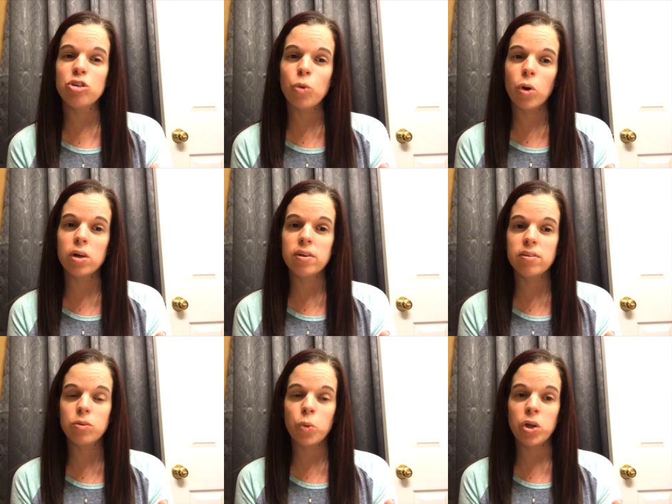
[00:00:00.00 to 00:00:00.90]

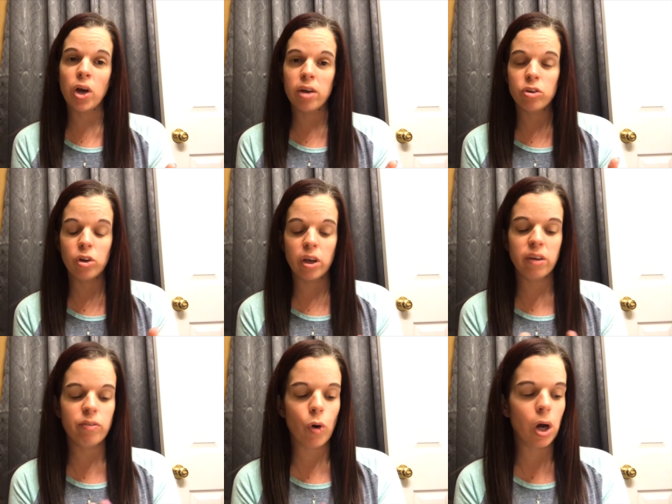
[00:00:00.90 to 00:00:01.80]
towards what you guys are looking
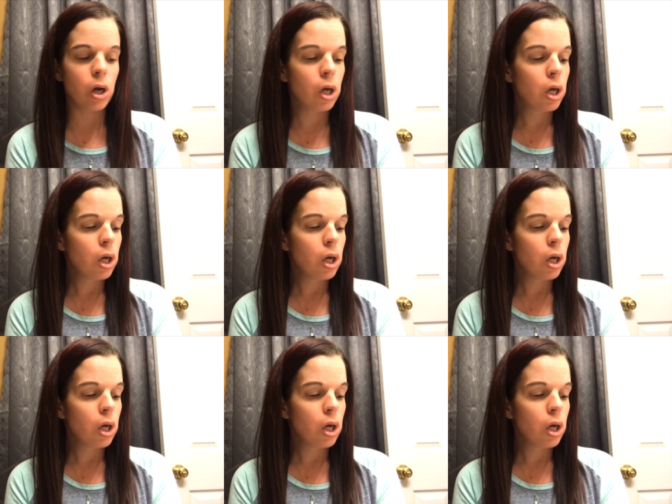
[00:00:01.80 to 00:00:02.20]
for.